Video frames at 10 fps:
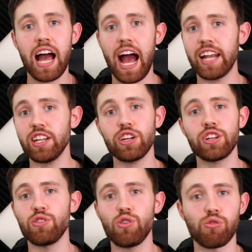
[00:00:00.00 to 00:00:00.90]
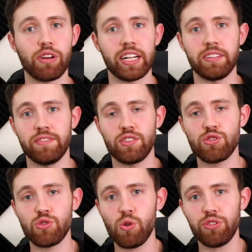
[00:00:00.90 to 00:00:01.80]
and ignoring the
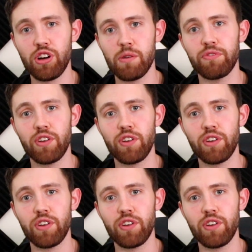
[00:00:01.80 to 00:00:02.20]
short-term